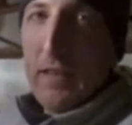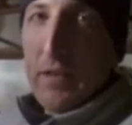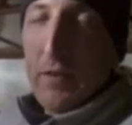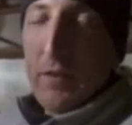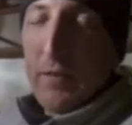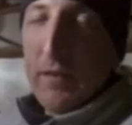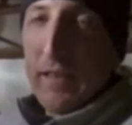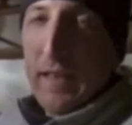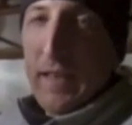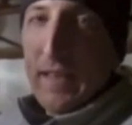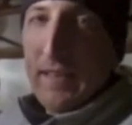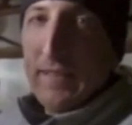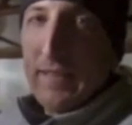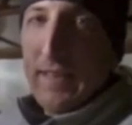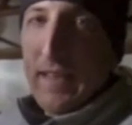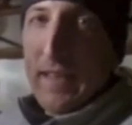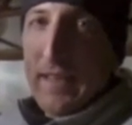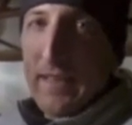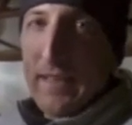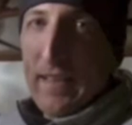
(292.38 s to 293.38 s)
realized
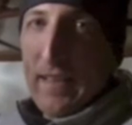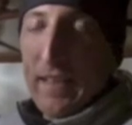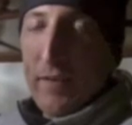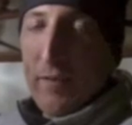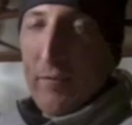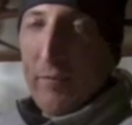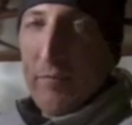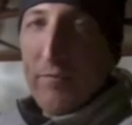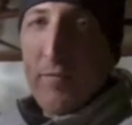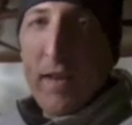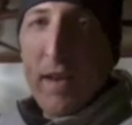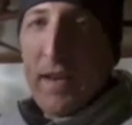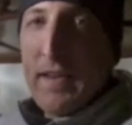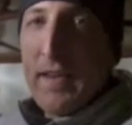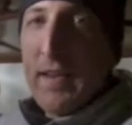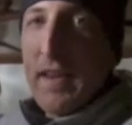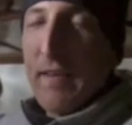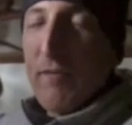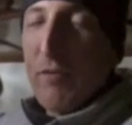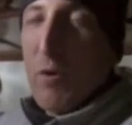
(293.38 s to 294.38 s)
that um, I
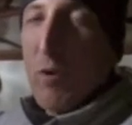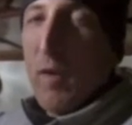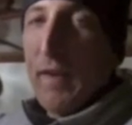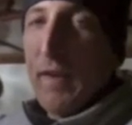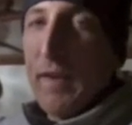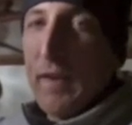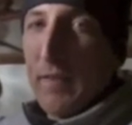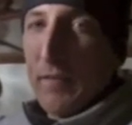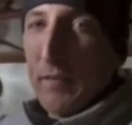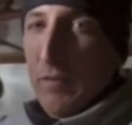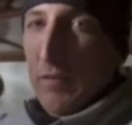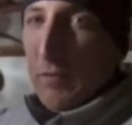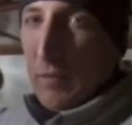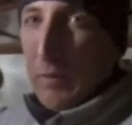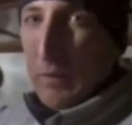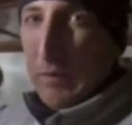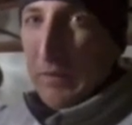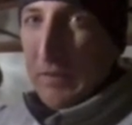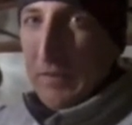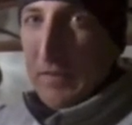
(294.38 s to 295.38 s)
didn't have quite enough
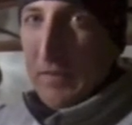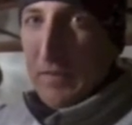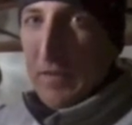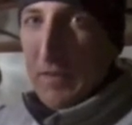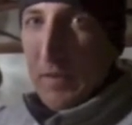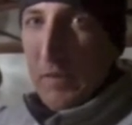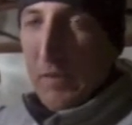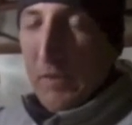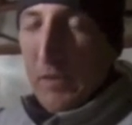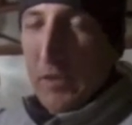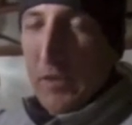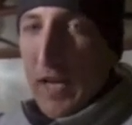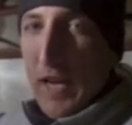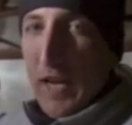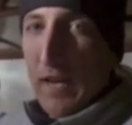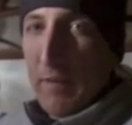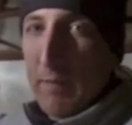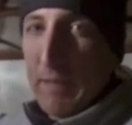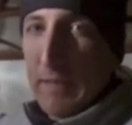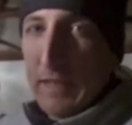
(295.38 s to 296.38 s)
screws to finish the
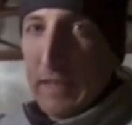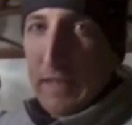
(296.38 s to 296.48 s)
job